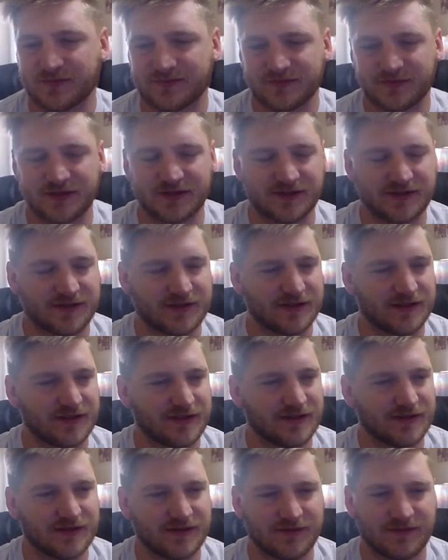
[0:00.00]
just
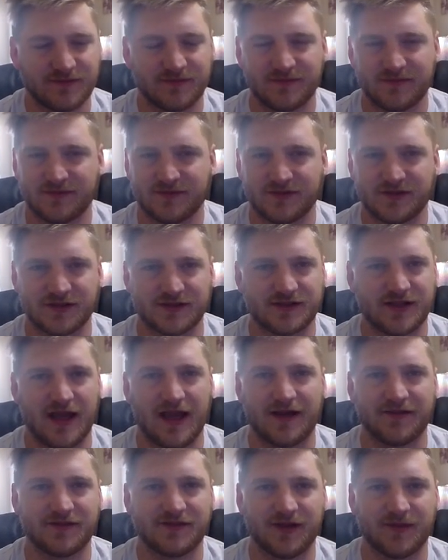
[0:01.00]
to just to
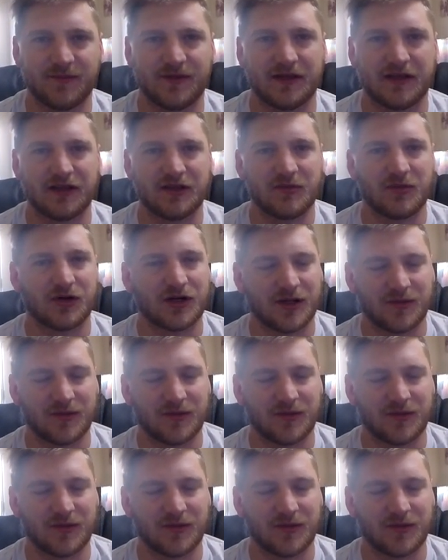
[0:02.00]
have something in the morning.